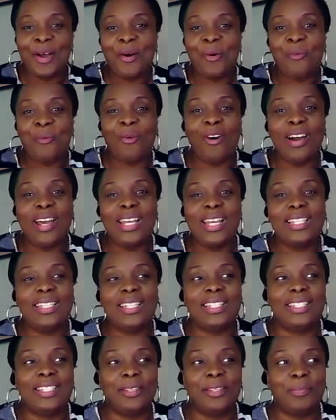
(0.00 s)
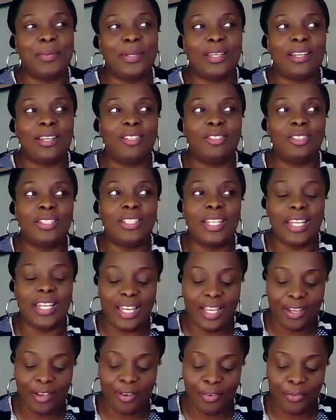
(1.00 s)
What is a typical
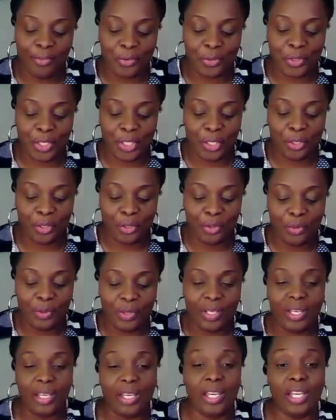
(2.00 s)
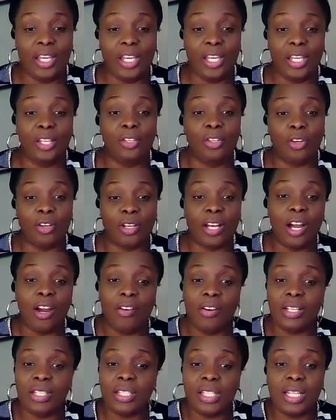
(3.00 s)
day for you in your
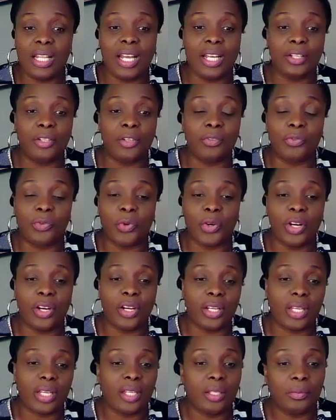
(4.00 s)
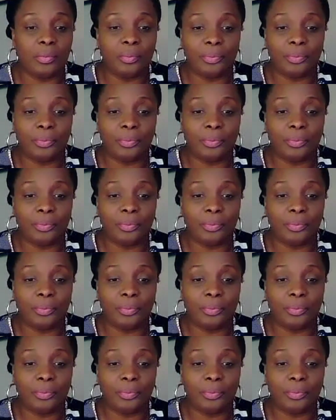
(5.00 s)
current line of work?